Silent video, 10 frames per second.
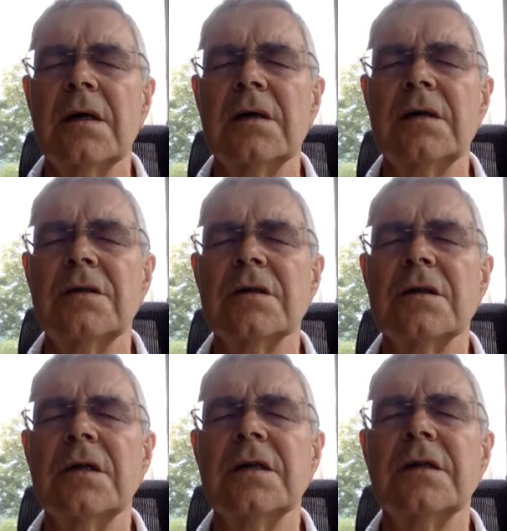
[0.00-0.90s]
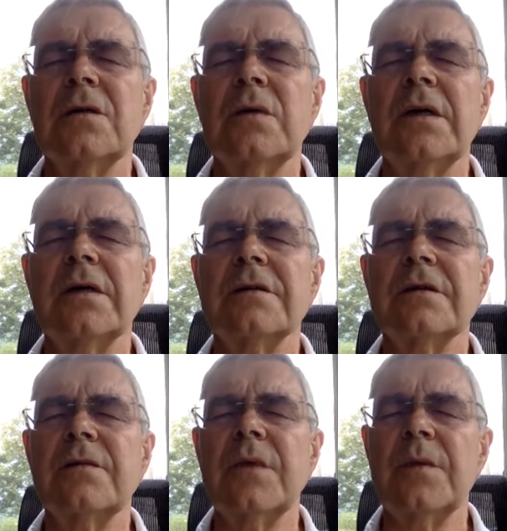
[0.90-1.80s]
and then just letting awareness
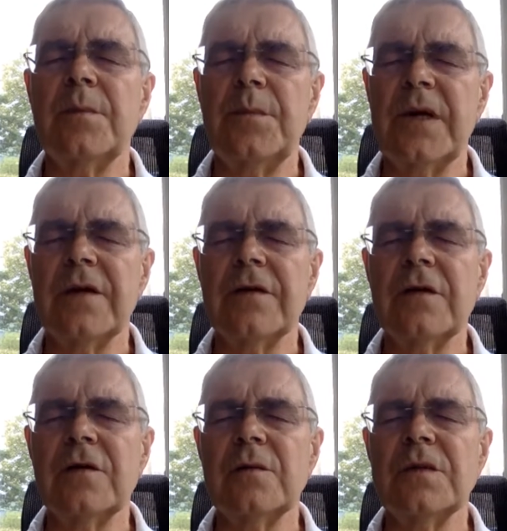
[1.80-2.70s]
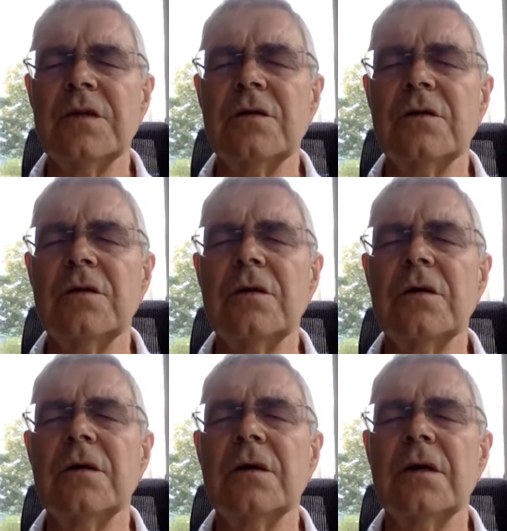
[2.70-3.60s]
of the breath come to
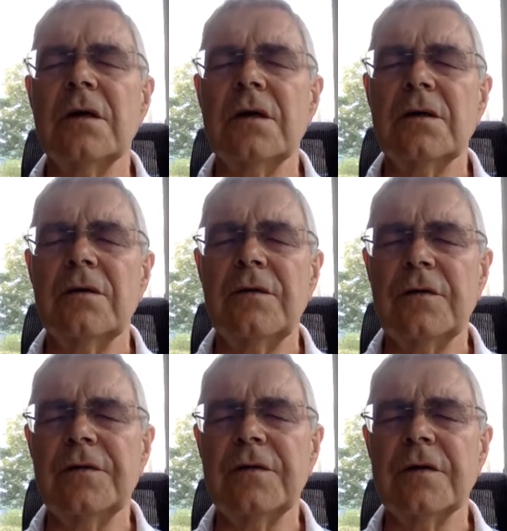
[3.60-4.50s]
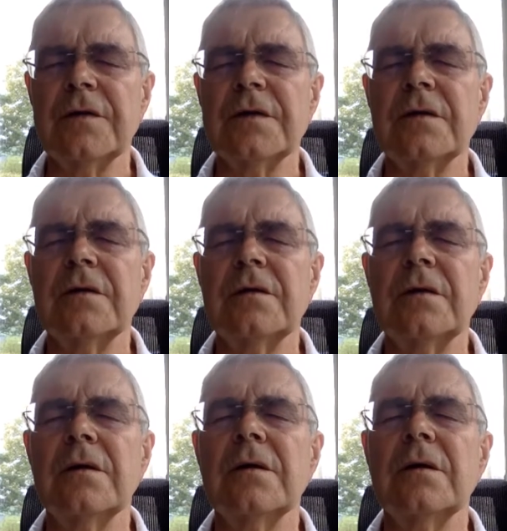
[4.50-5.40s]
the forefront
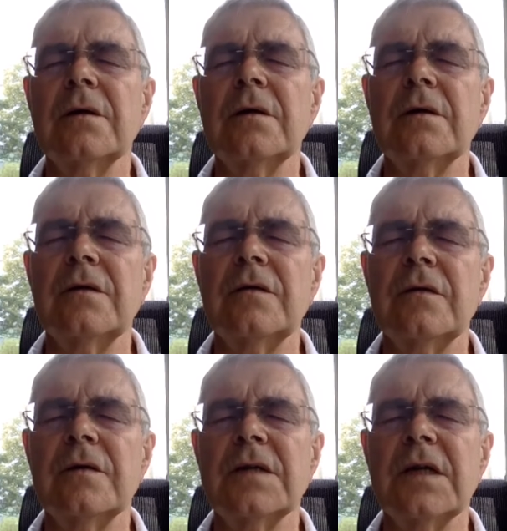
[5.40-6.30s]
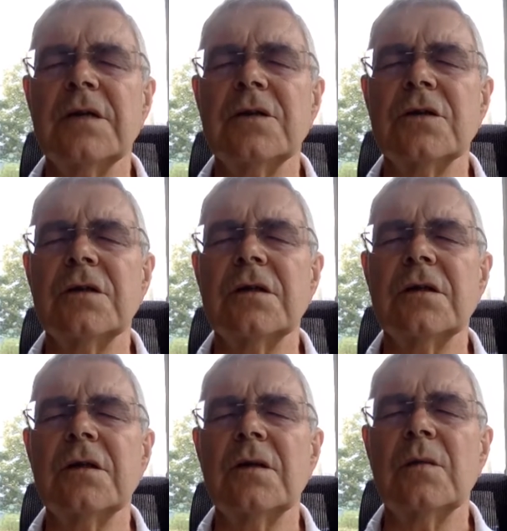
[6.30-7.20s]
of your attention.
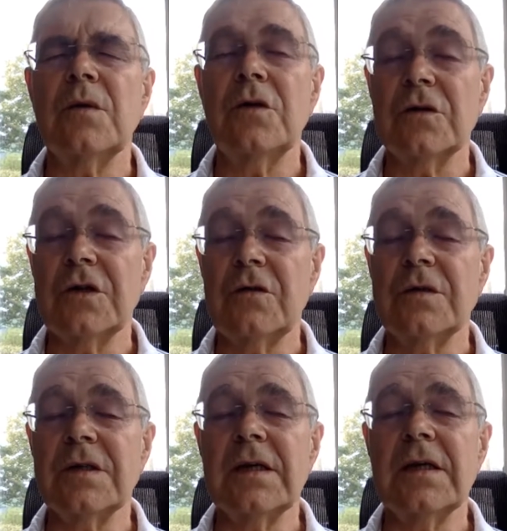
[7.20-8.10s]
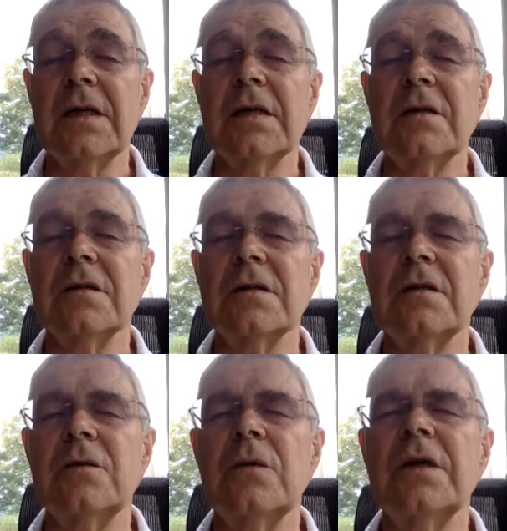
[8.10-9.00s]
But not totally, you're still
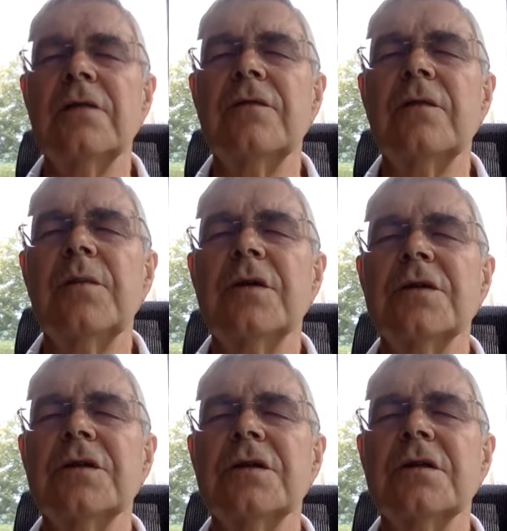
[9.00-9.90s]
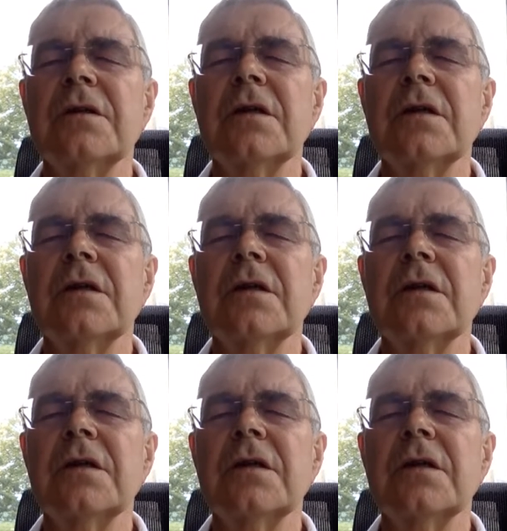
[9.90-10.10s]
aware of your posture,